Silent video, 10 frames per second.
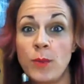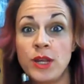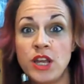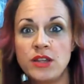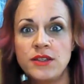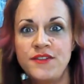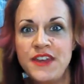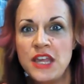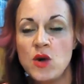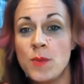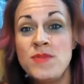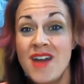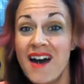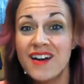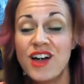I'm gonna call it a video. I'm
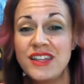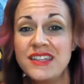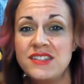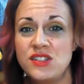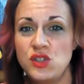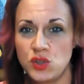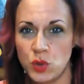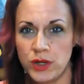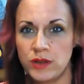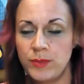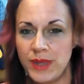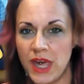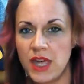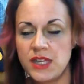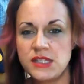not calling this a tutorial
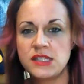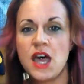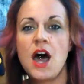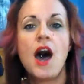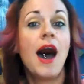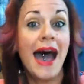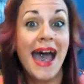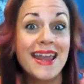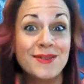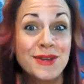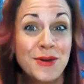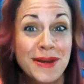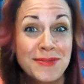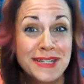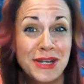because I don't know
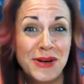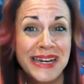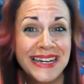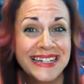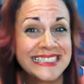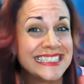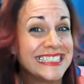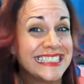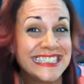what I'm doing.